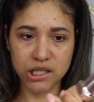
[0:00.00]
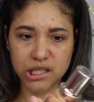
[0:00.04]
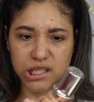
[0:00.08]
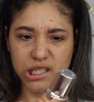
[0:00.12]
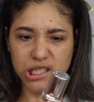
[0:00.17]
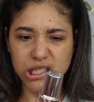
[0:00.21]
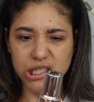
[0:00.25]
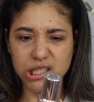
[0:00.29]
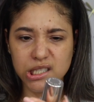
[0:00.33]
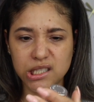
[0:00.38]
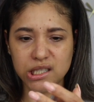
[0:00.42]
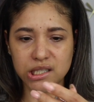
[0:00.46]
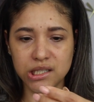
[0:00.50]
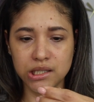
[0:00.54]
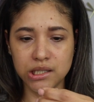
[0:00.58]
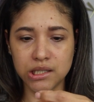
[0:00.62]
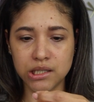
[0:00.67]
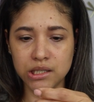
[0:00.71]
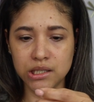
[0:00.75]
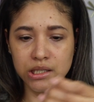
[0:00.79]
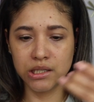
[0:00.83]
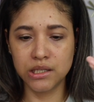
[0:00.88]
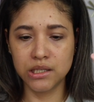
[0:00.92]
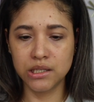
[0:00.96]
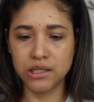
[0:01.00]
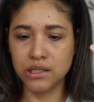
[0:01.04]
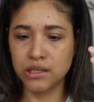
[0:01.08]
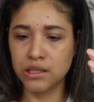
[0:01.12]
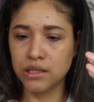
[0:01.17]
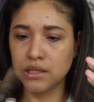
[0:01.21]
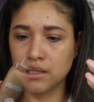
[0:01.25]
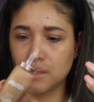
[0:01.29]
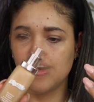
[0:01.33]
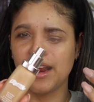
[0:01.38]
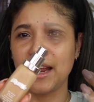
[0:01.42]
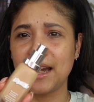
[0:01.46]
Ugh.
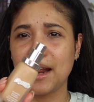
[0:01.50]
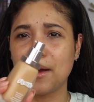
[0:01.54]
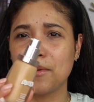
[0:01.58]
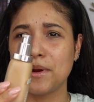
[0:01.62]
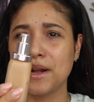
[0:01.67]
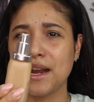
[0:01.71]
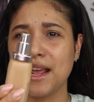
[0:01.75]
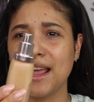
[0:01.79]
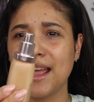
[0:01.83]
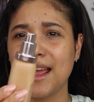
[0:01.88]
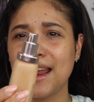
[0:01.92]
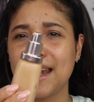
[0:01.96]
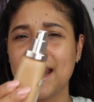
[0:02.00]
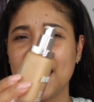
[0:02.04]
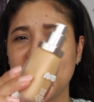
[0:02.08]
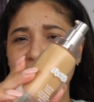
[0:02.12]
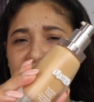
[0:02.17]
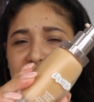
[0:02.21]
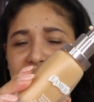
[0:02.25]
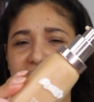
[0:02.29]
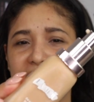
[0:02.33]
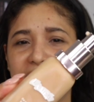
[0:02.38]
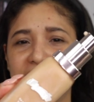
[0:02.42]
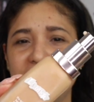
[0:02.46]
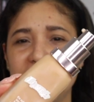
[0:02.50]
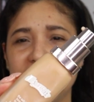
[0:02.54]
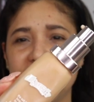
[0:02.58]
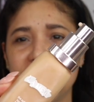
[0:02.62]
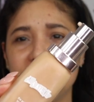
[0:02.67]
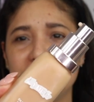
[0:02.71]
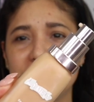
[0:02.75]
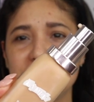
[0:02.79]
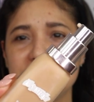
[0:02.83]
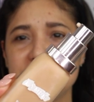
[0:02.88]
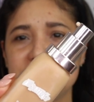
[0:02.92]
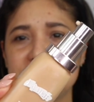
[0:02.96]
All right, I went ahead and cleaned it
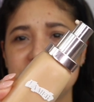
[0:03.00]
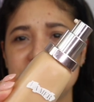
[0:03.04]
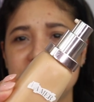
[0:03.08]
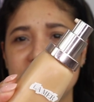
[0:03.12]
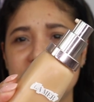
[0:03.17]
out.